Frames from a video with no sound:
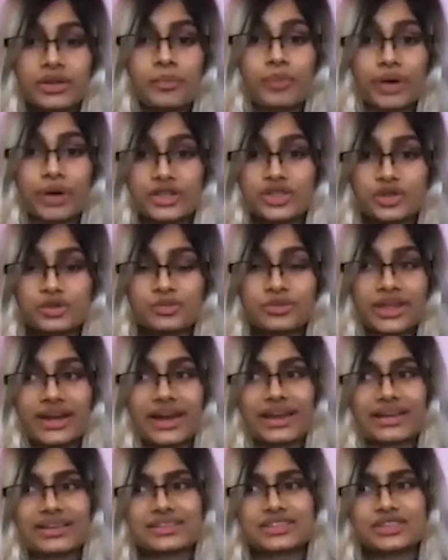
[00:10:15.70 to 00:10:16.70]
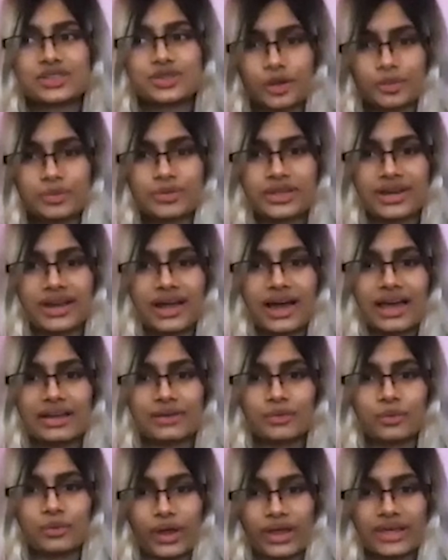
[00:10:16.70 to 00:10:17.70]
bedroom that I scripted I'd
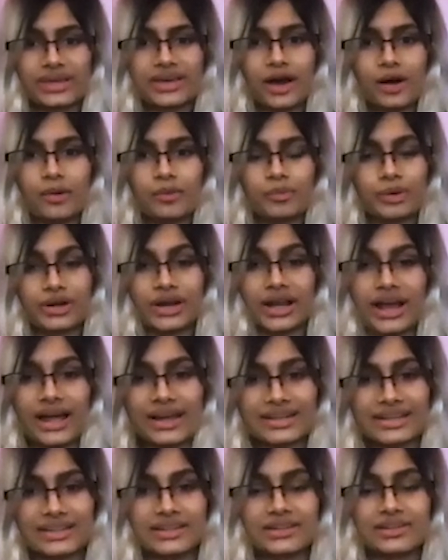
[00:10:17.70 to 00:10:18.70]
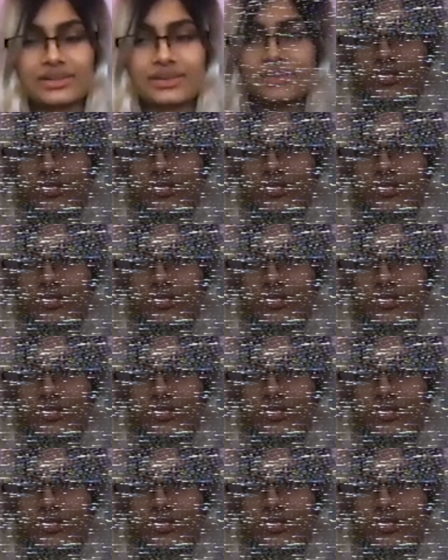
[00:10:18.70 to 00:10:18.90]
wake up, but I didn't